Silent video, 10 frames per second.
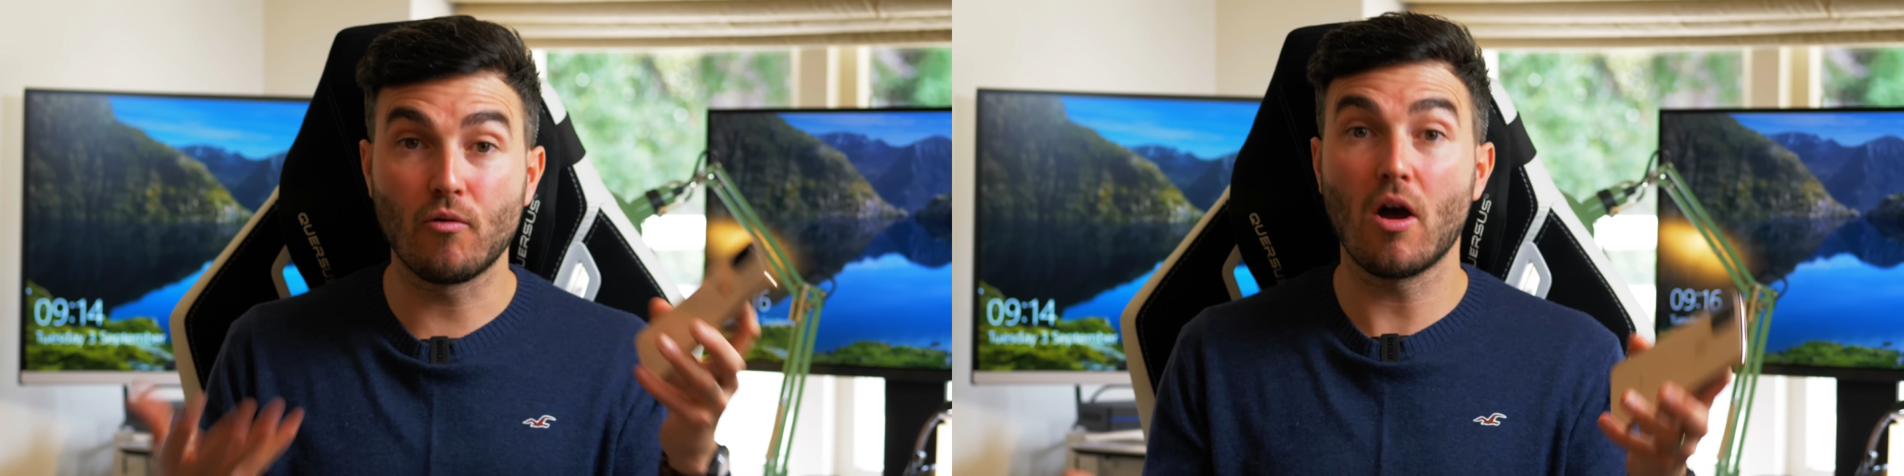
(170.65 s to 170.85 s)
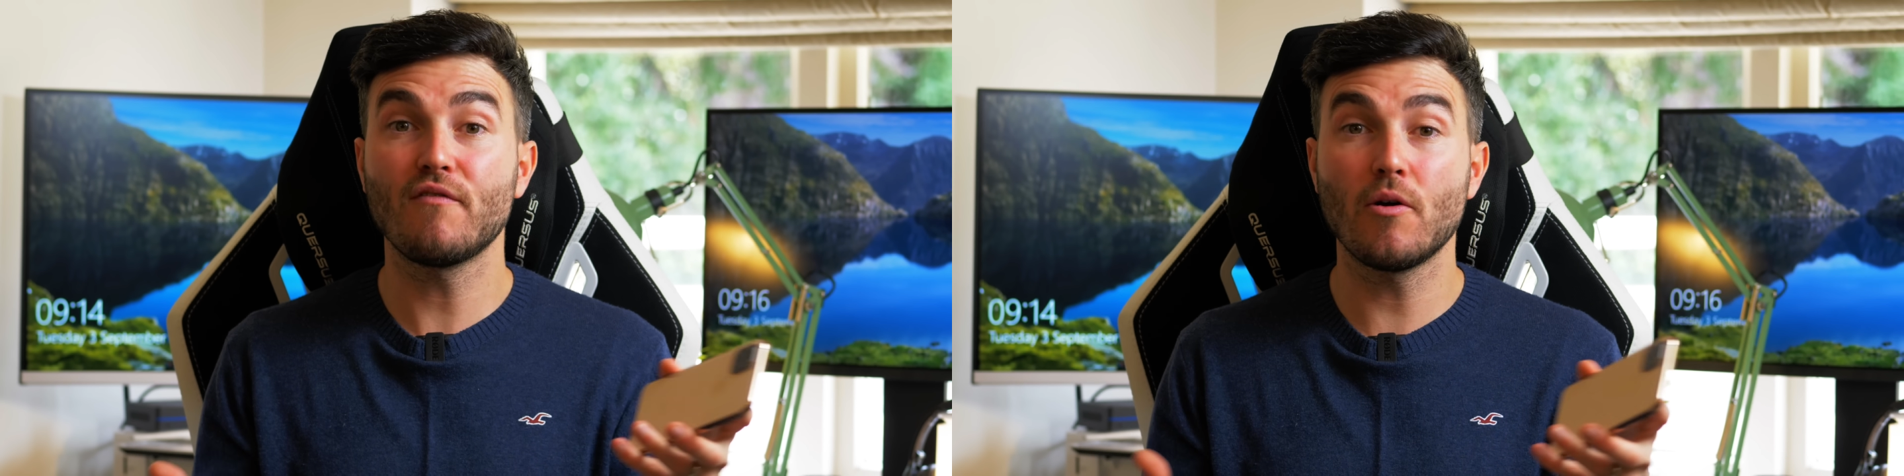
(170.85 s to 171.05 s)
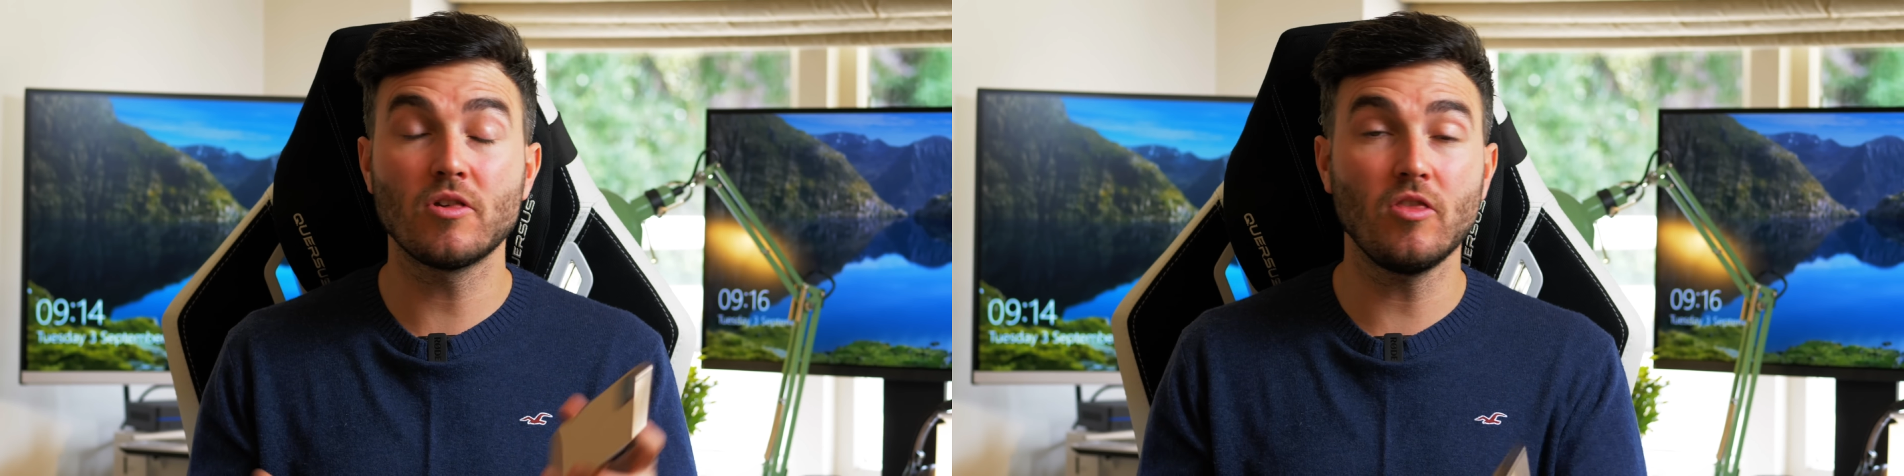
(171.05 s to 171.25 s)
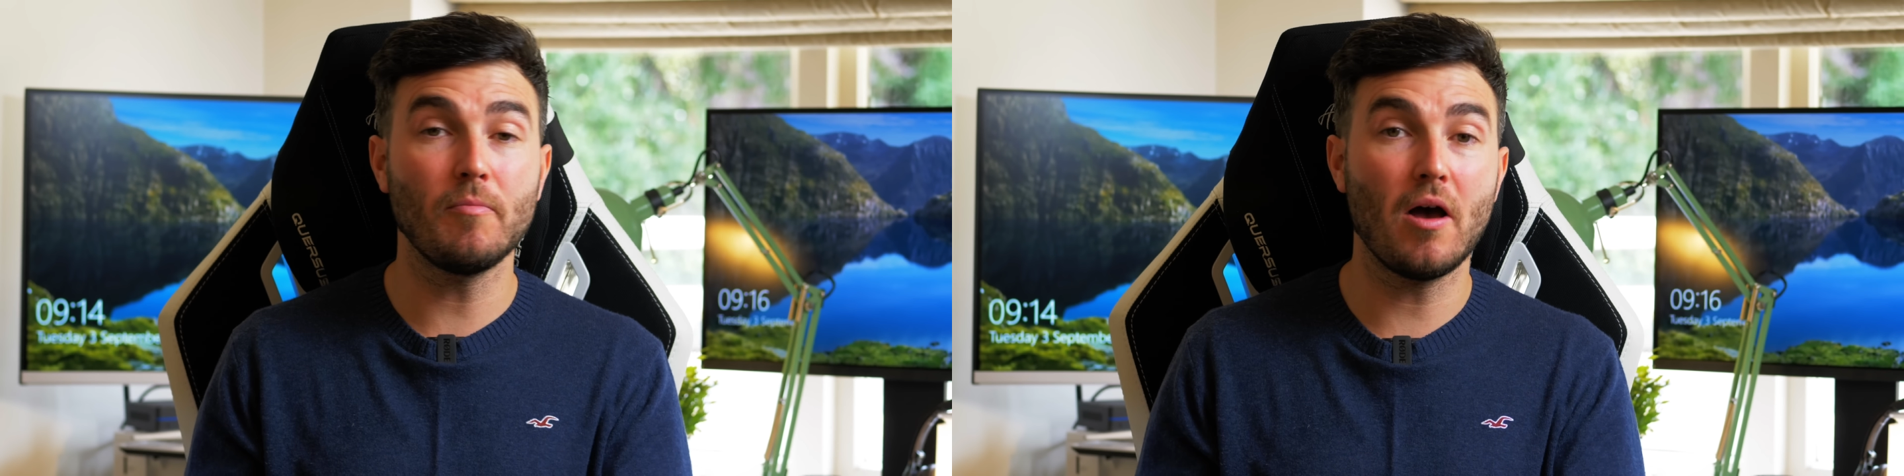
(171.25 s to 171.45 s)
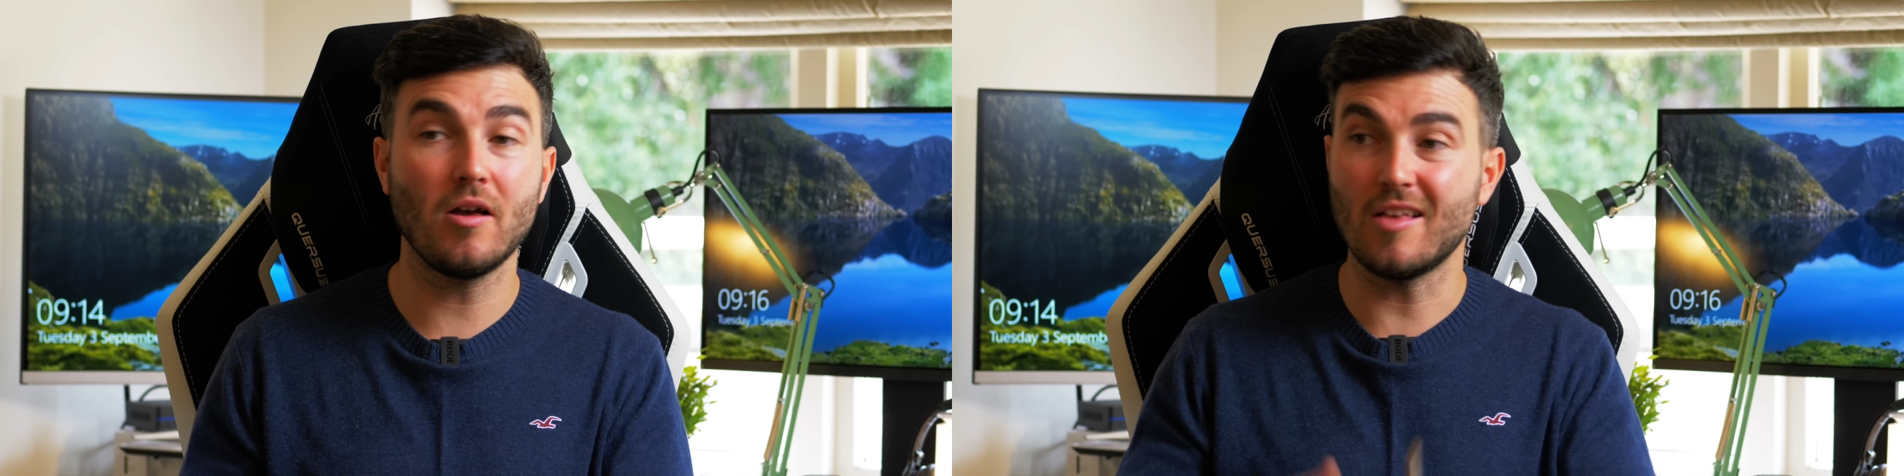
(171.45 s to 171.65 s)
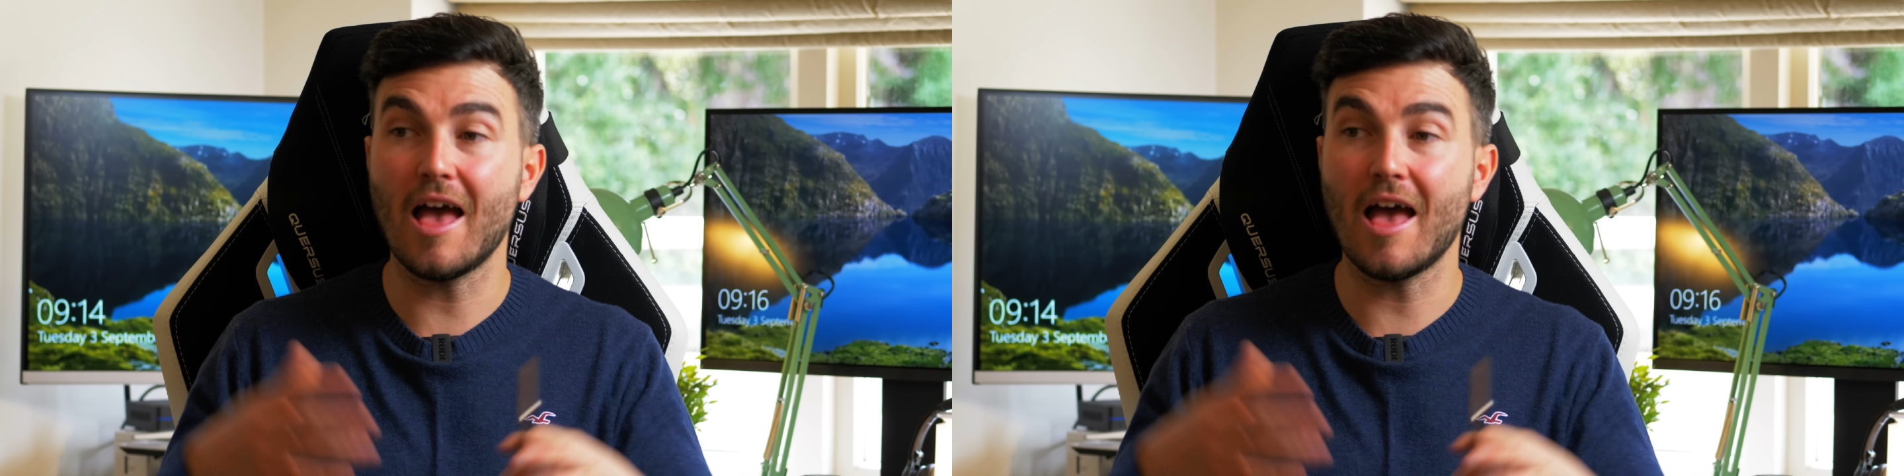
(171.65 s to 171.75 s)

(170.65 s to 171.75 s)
iPhones in the past,